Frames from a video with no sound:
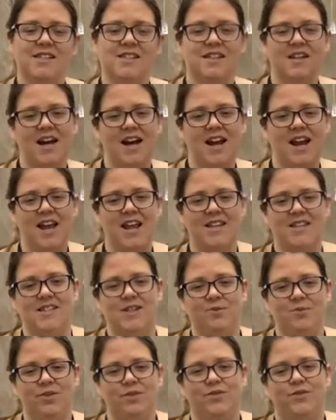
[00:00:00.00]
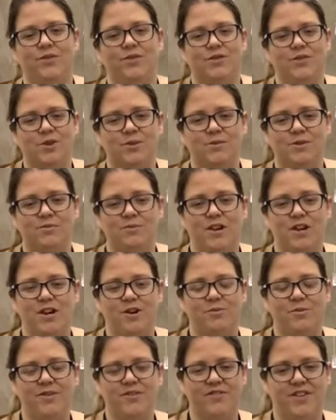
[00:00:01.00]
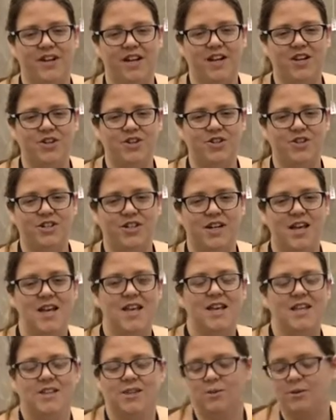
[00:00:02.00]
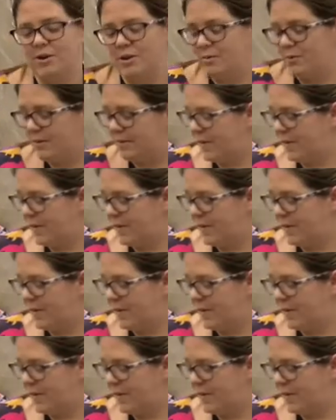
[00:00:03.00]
and end it with a full stop so we know we finished. So I'm going to put my